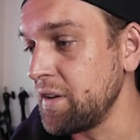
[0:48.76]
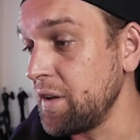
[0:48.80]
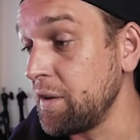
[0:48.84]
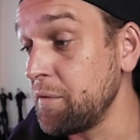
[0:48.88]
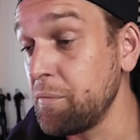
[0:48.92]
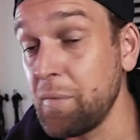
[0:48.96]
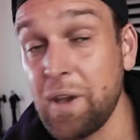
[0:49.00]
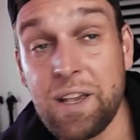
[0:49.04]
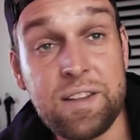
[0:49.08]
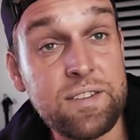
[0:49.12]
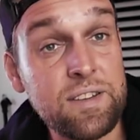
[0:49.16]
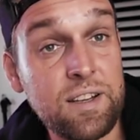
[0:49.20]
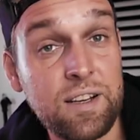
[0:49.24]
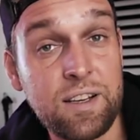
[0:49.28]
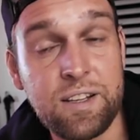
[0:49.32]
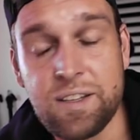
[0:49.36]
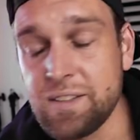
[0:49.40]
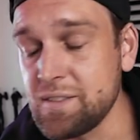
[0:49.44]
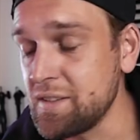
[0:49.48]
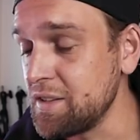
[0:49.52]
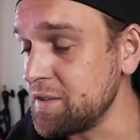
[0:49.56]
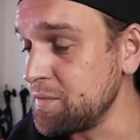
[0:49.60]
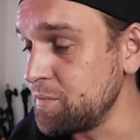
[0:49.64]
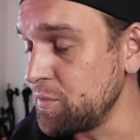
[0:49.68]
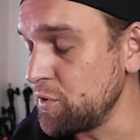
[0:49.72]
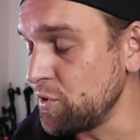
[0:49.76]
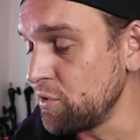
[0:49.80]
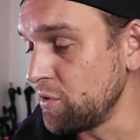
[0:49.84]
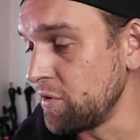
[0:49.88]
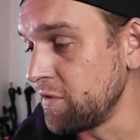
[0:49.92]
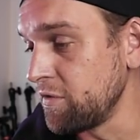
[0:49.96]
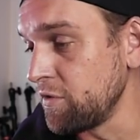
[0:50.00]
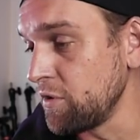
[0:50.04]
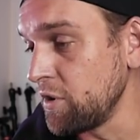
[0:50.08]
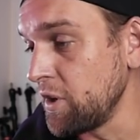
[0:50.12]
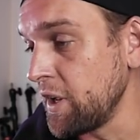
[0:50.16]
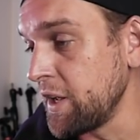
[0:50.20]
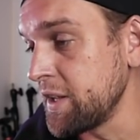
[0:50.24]
And basically it's this
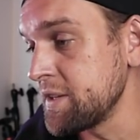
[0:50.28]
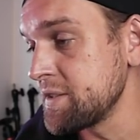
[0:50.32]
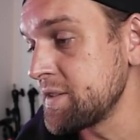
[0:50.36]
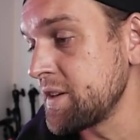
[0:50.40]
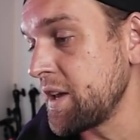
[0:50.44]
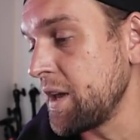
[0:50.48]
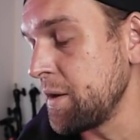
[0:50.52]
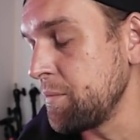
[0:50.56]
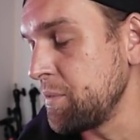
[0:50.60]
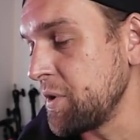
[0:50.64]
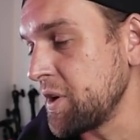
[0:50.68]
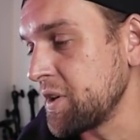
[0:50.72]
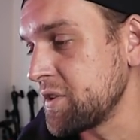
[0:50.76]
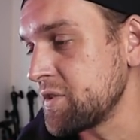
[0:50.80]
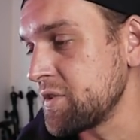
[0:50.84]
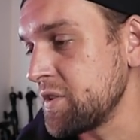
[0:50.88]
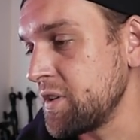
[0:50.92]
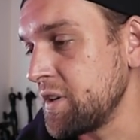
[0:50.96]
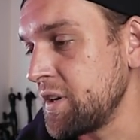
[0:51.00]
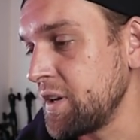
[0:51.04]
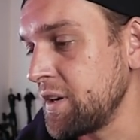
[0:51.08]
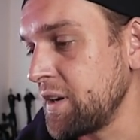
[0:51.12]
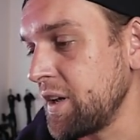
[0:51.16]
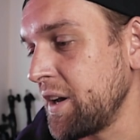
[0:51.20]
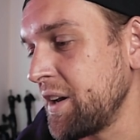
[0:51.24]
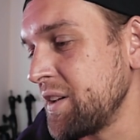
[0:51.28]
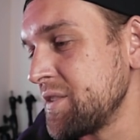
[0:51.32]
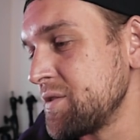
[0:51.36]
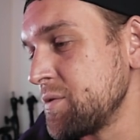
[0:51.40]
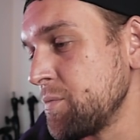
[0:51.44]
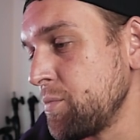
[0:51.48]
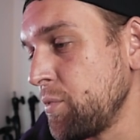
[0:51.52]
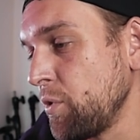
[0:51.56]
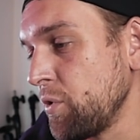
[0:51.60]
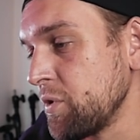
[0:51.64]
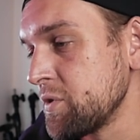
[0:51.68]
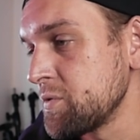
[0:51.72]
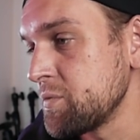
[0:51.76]
beautiful landscape picture that I
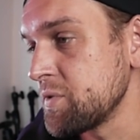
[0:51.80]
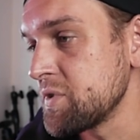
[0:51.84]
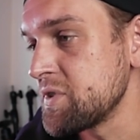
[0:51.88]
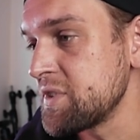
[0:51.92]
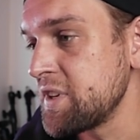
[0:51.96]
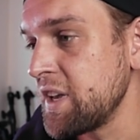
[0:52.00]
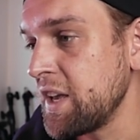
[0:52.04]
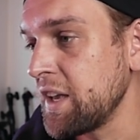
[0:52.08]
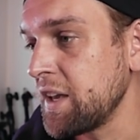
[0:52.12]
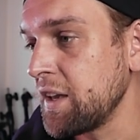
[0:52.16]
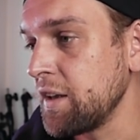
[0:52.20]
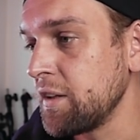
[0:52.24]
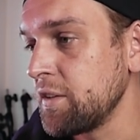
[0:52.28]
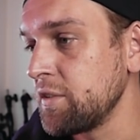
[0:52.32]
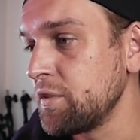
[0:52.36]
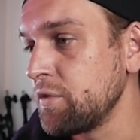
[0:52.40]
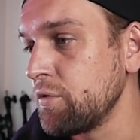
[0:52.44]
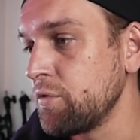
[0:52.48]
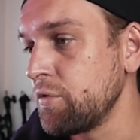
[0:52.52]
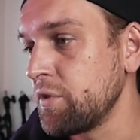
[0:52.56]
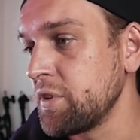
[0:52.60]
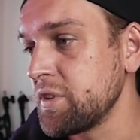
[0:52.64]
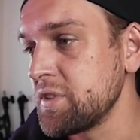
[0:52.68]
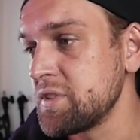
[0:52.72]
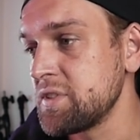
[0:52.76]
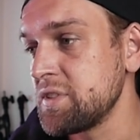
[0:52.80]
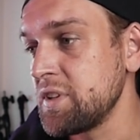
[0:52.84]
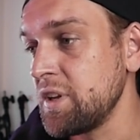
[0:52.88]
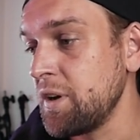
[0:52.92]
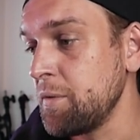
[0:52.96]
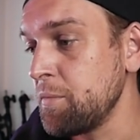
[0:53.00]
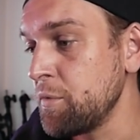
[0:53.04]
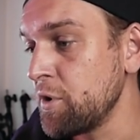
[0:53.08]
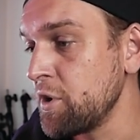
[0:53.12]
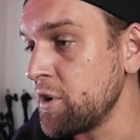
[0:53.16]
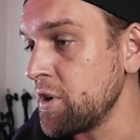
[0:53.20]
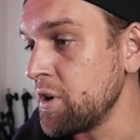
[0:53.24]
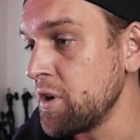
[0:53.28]
suppose was taken during
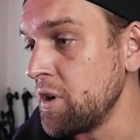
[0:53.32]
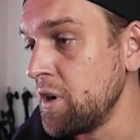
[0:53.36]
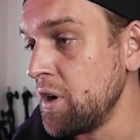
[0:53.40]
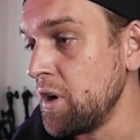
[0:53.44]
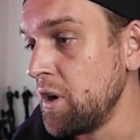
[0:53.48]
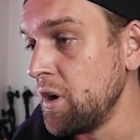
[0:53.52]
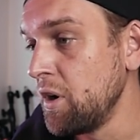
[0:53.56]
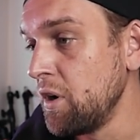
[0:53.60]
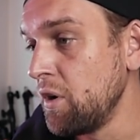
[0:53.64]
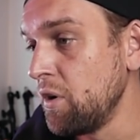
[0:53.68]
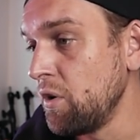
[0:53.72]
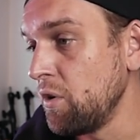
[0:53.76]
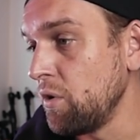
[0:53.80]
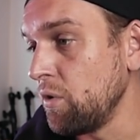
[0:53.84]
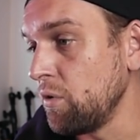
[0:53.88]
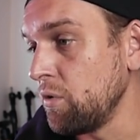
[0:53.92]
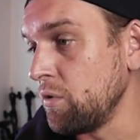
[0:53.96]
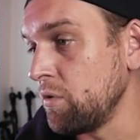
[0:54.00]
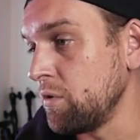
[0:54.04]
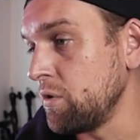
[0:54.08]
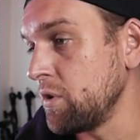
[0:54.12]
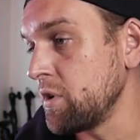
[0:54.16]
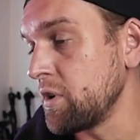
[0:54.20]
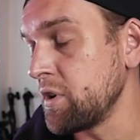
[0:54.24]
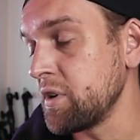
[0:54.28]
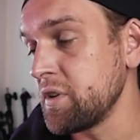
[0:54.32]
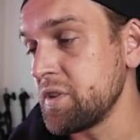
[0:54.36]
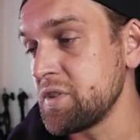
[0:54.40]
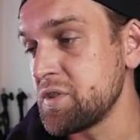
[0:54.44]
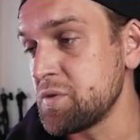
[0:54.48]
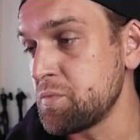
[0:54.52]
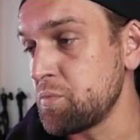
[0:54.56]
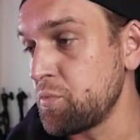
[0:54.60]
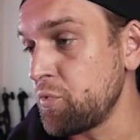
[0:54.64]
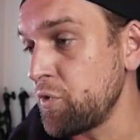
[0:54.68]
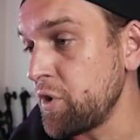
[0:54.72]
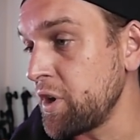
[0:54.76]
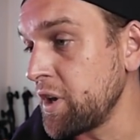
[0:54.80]
summer or
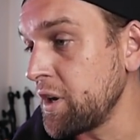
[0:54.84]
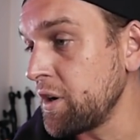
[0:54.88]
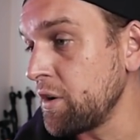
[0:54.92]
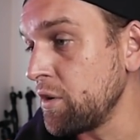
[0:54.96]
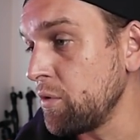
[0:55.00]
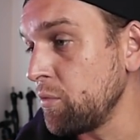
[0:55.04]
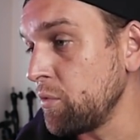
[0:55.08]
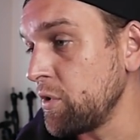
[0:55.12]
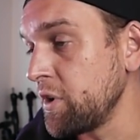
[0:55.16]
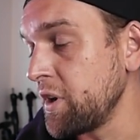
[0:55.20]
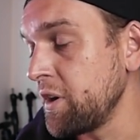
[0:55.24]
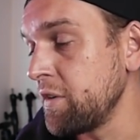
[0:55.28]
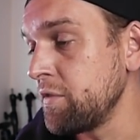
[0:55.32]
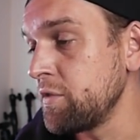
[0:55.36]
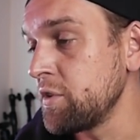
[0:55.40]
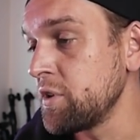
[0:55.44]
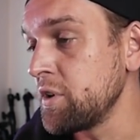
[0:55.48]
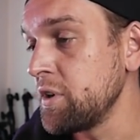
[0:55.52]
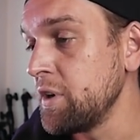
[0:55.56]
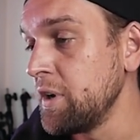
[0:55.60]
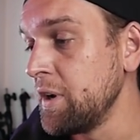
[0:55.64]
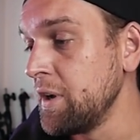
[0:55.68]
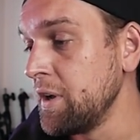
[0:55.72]
spring or whatever.